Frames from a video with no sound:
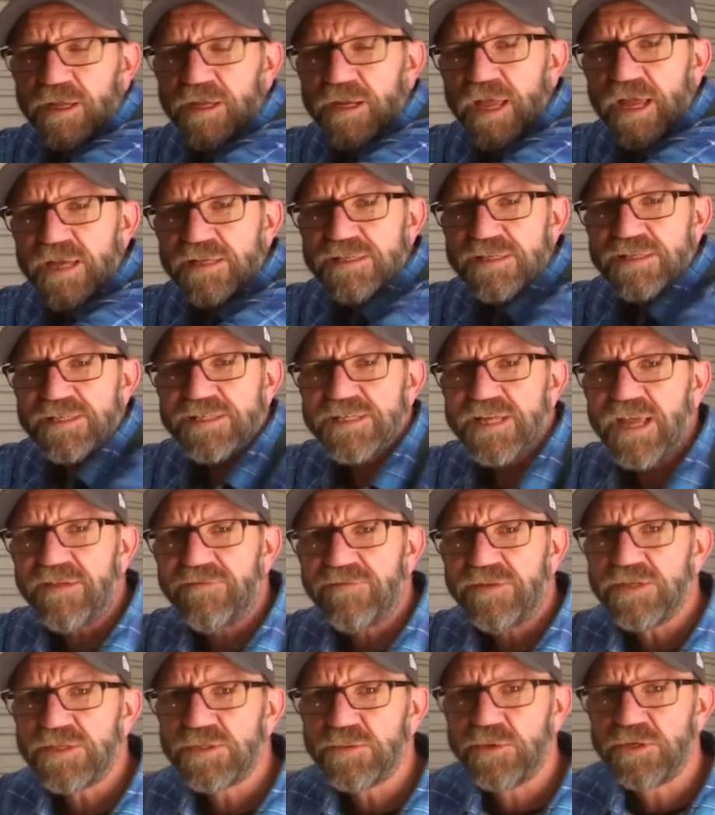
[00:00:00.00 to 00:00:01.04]
it has a
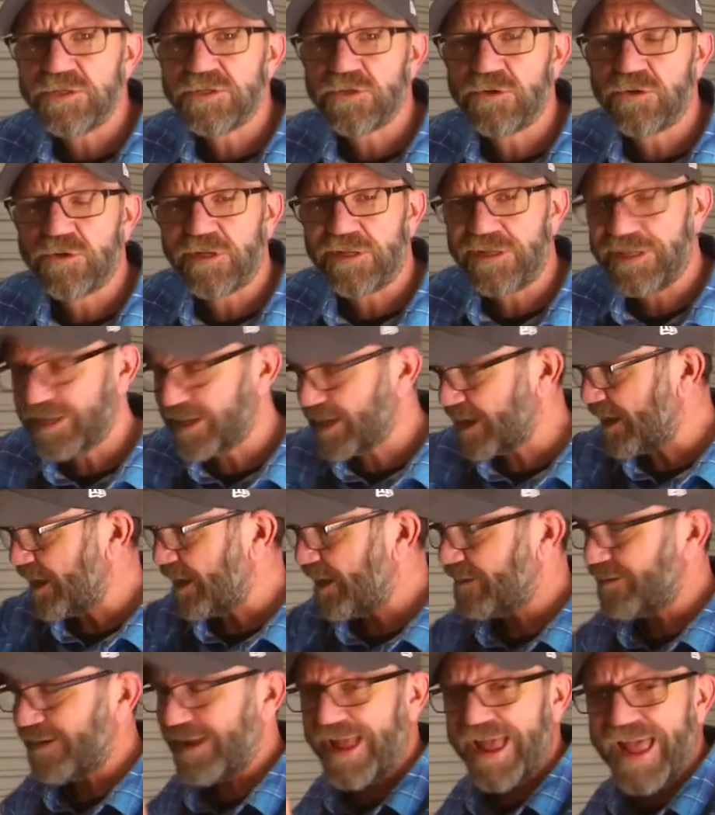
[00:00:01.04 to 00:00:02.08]
safety switch on it. You
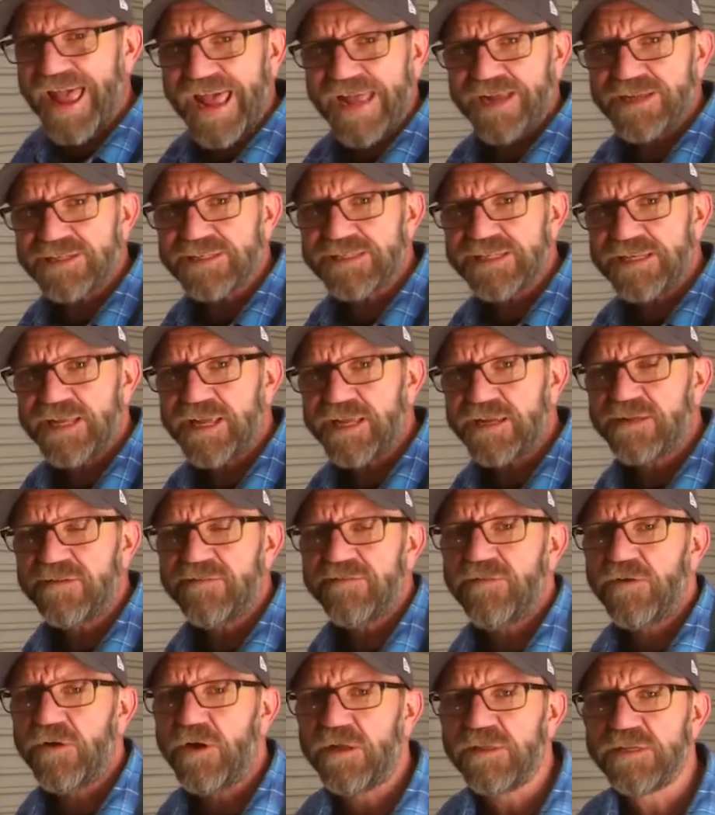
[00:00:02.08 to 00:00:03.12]
can't accidentally
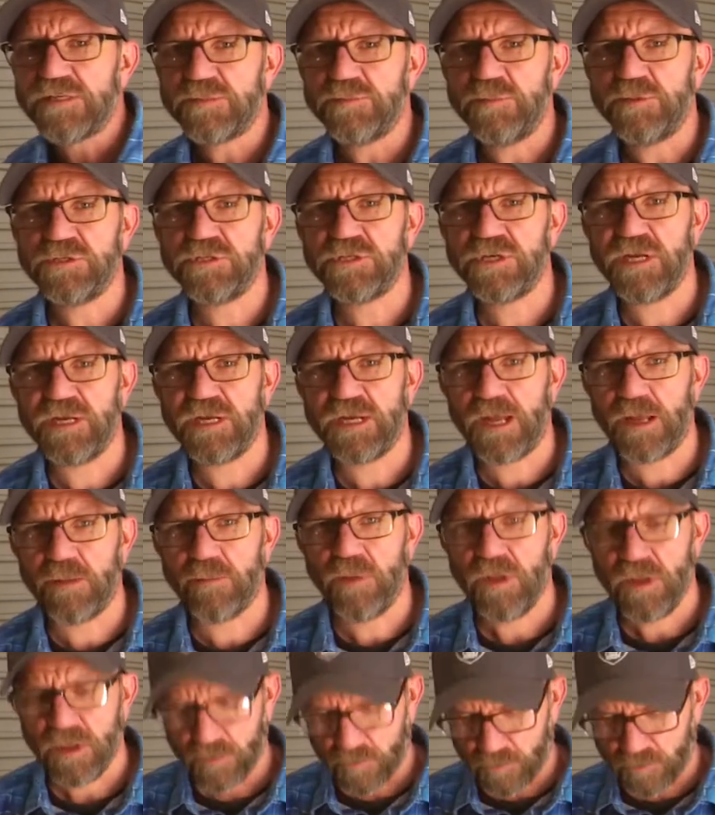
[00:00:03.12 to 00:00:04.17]
fire this machine
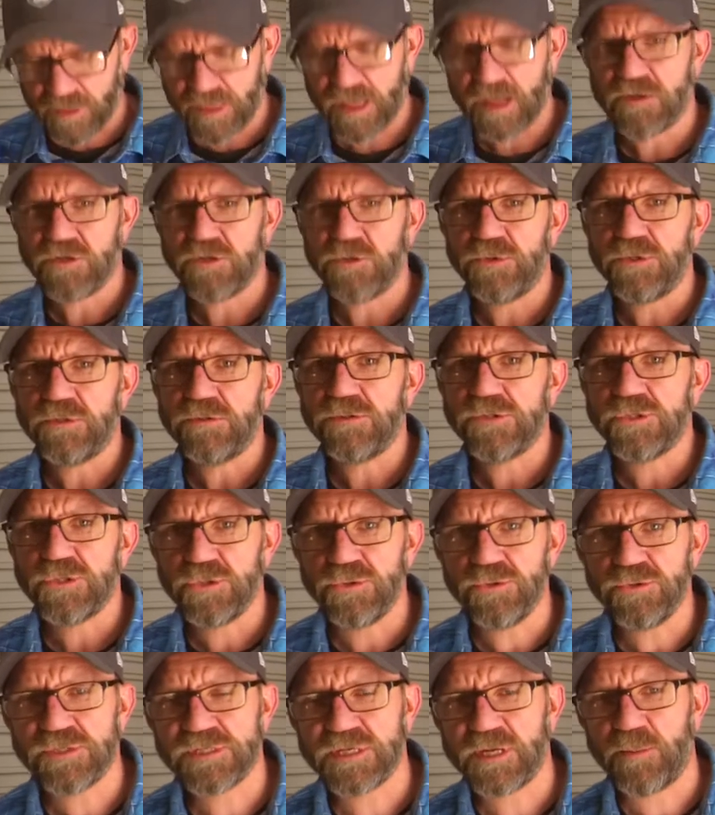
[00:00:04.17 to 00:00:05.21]
up without doing
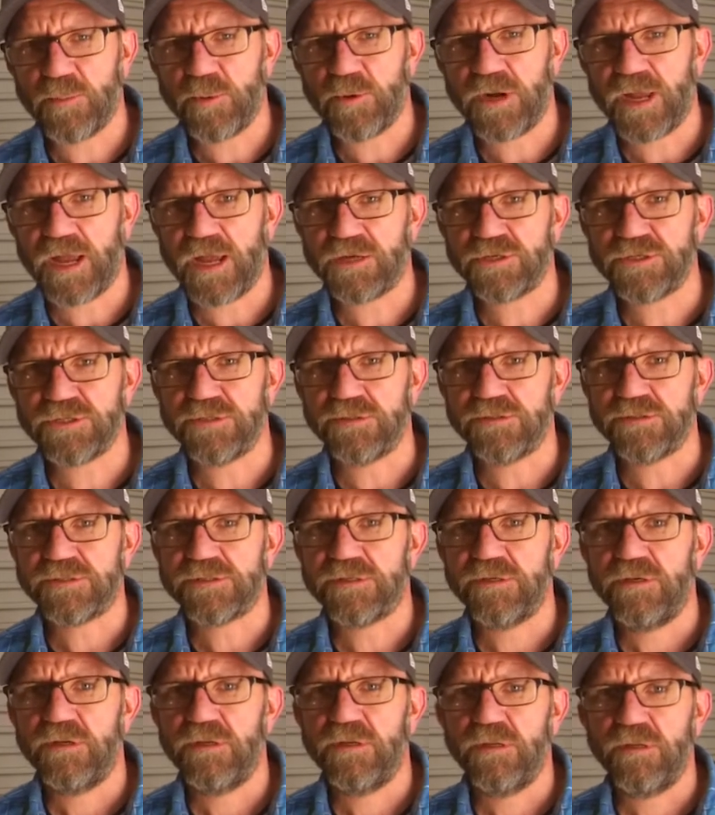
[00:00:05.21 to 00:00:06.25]
two separate actions.
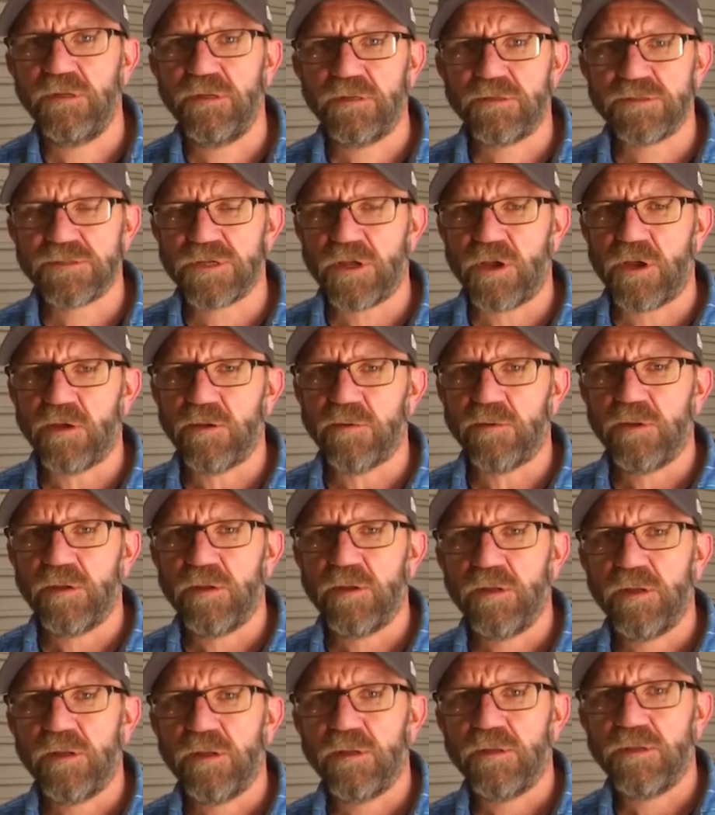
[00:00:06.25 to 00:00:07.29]
So
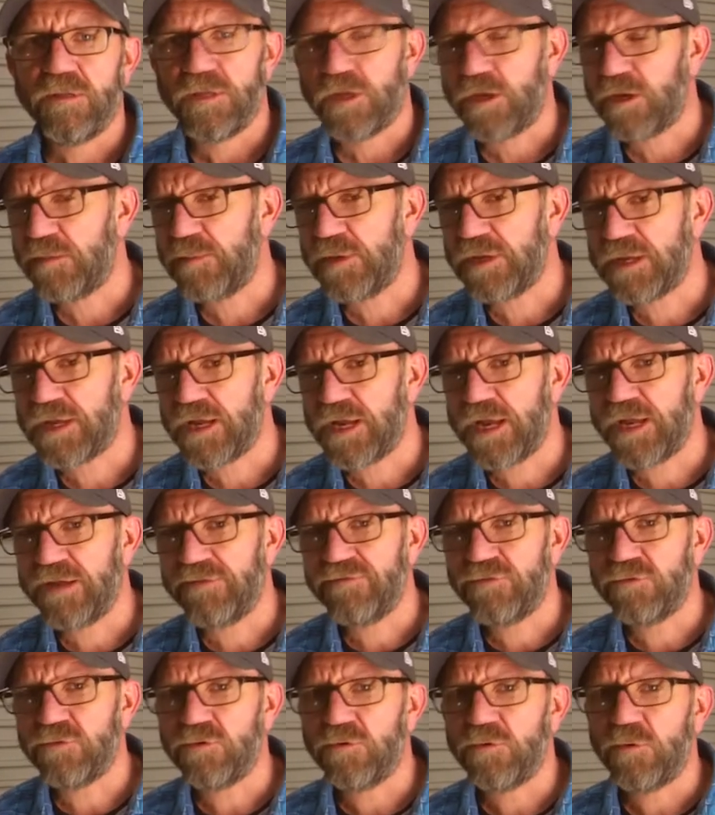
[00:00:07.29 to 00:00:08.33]
you got to be
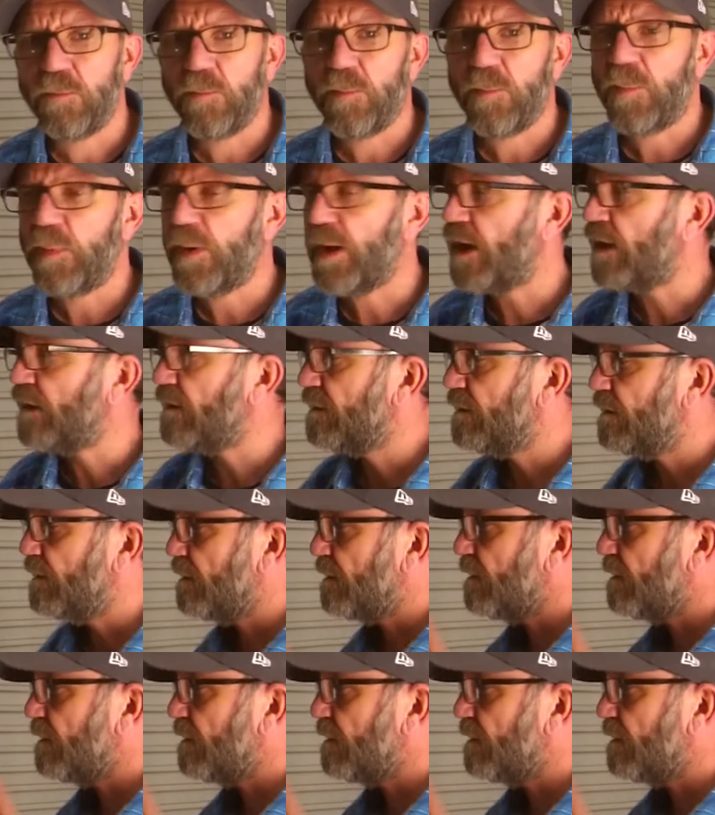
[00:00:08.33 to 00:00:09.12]
careful, but